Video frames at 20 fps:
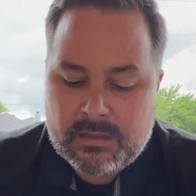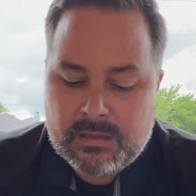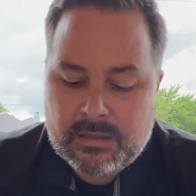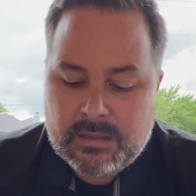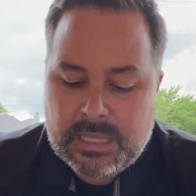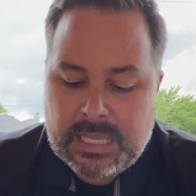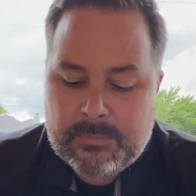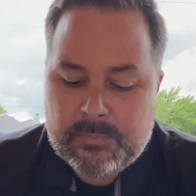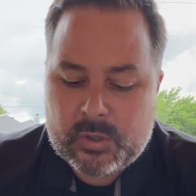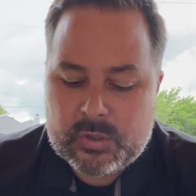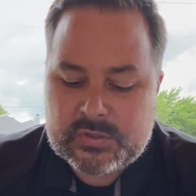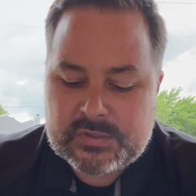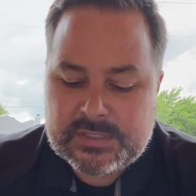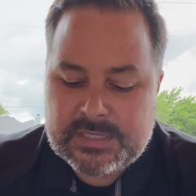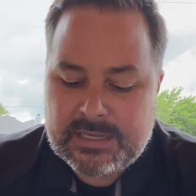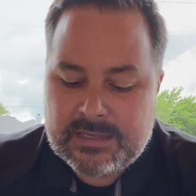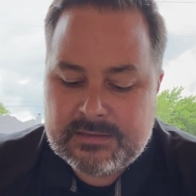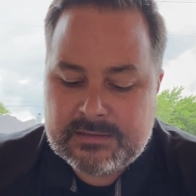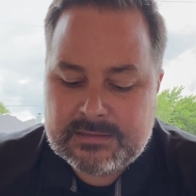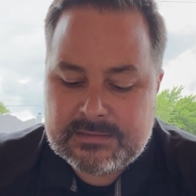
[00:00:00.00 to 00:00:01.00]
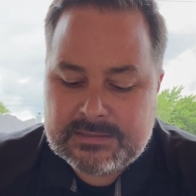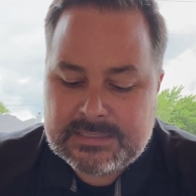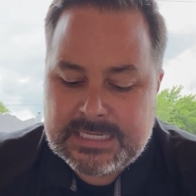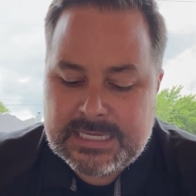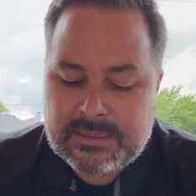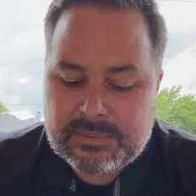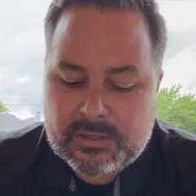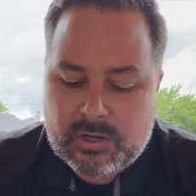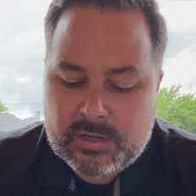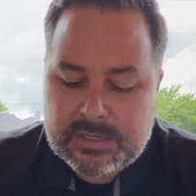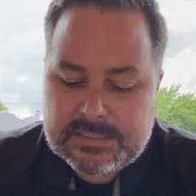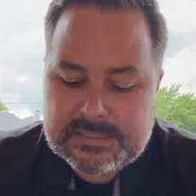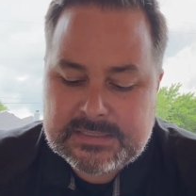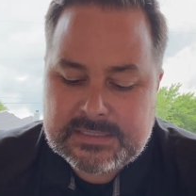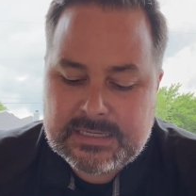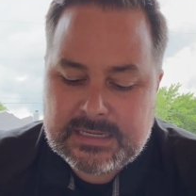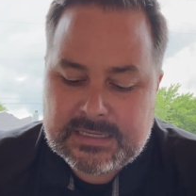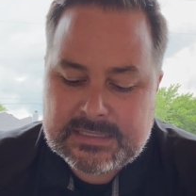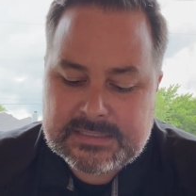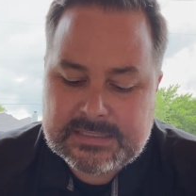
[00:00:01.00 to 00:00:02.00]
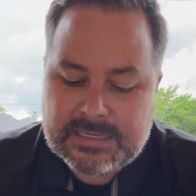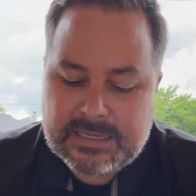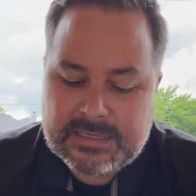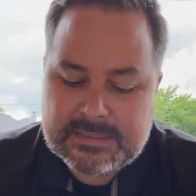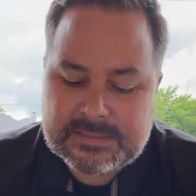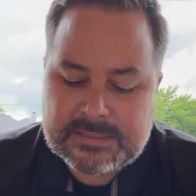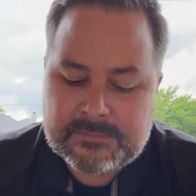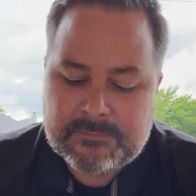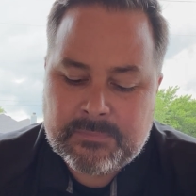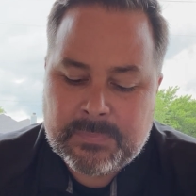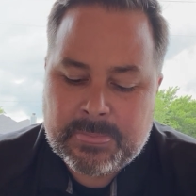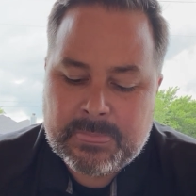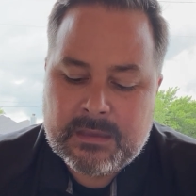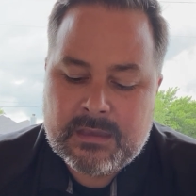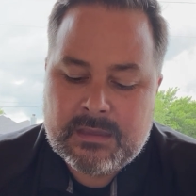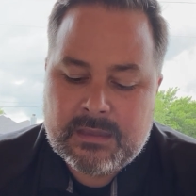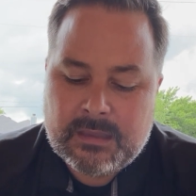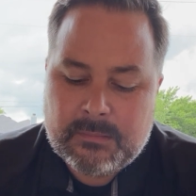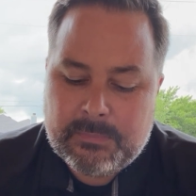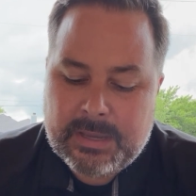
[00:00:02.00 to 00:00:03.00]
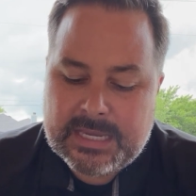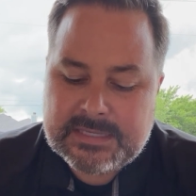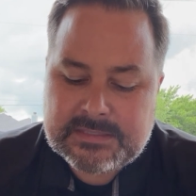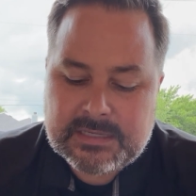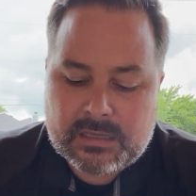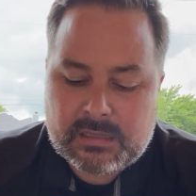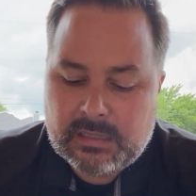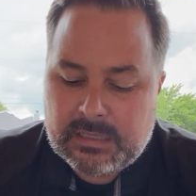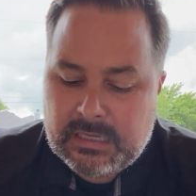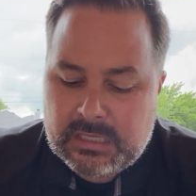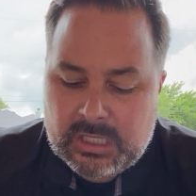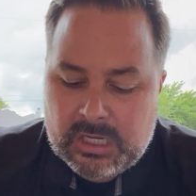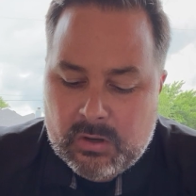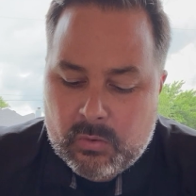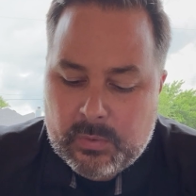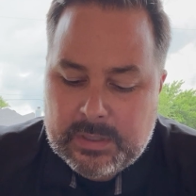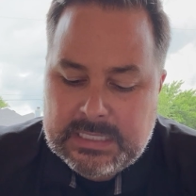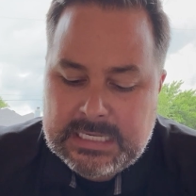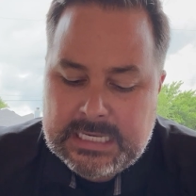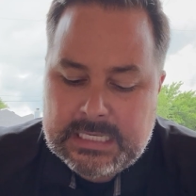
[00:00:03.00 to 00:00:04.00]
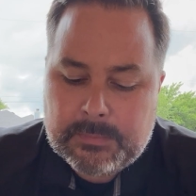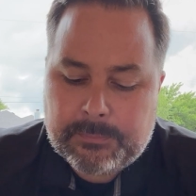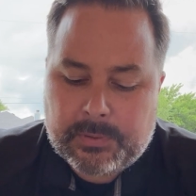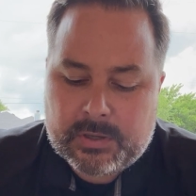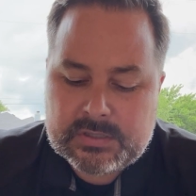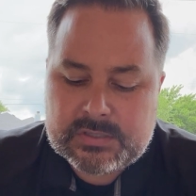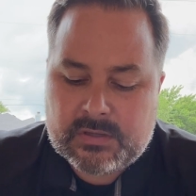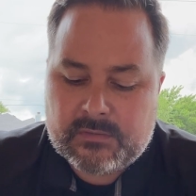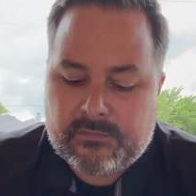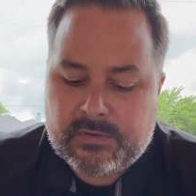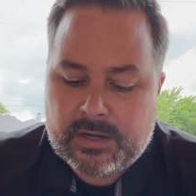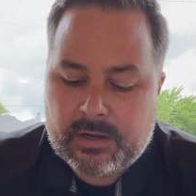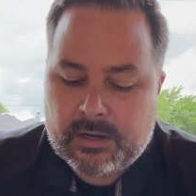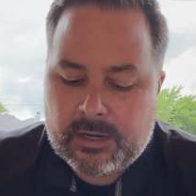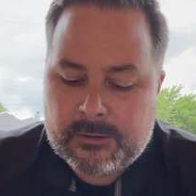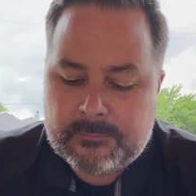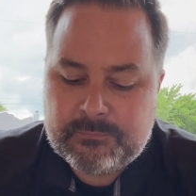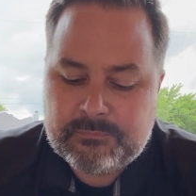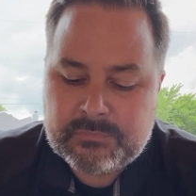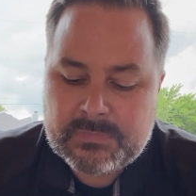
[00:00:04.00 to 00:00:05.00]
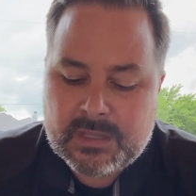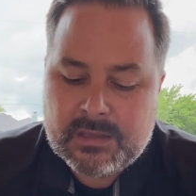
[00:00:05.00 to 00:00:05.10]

Hebrews 10:36 says, basically, we need to persevere.